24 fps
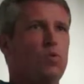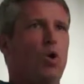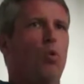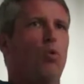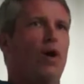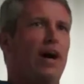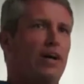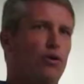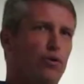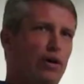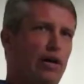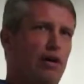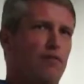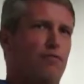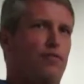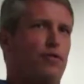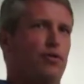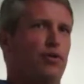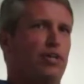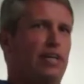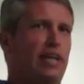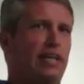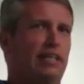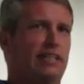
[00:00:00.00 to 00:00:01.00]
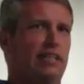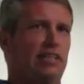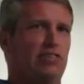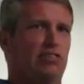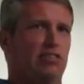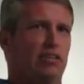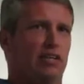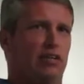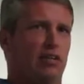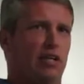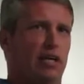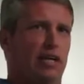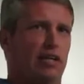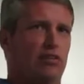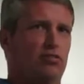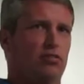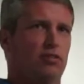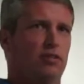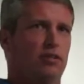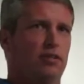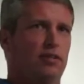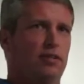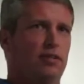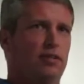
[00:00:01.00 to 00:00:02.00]
Why do I have 38 kids in a class?
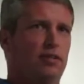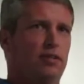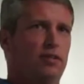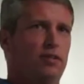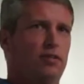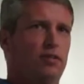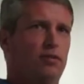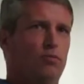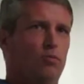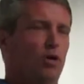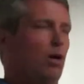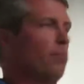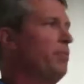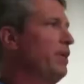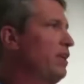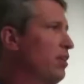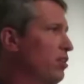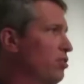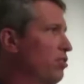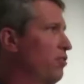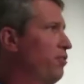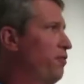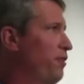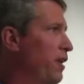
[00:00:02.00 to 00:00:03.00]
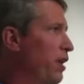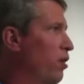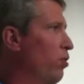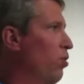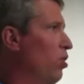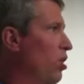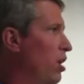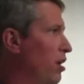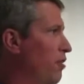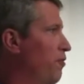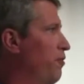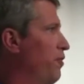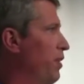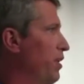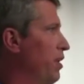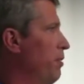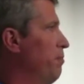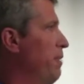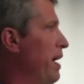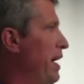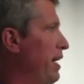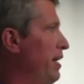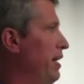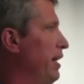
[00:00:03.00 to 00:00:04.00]
Well, because of federal unfunded
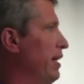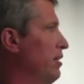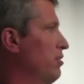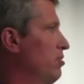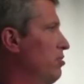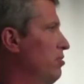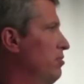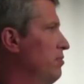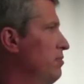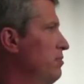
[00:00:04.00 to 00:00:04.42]
mandates.